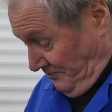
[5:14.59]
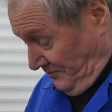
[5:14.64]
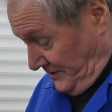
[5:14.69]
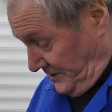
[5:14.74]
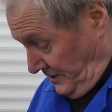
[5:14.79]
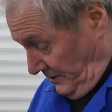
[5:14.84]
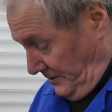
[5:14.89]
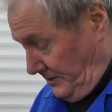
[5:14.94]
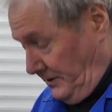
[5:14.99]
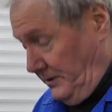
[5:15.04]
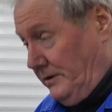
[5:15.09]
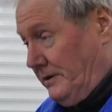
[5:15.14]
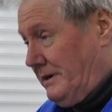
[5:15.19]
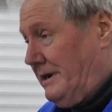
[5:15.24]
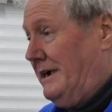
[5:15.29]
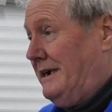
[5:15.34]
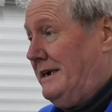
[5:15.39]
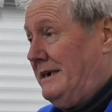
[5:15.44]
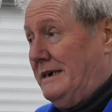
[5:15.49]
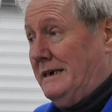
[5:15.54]
So I thought,
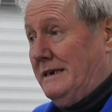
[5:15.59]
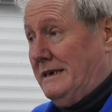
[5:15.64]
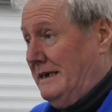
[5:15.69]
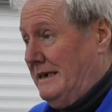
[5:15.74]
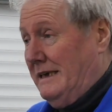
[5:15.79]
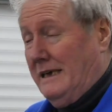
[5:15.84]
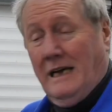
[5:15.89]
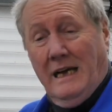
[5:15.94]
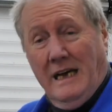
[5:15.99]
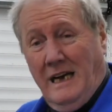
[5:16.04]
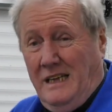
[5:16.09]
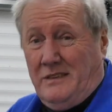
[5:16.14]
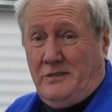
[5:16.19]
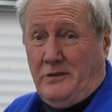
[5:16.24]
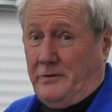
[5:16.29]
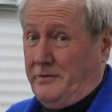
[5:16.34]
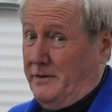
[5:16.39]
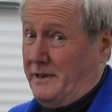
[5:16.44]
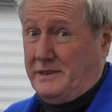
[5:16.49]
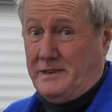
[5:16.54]
I'll
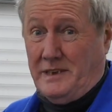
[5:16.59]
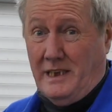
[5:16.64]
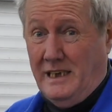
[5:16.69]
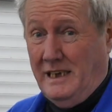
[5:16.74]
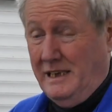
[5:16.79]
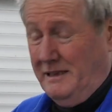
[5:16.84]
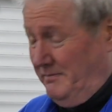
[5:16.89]
just fix it.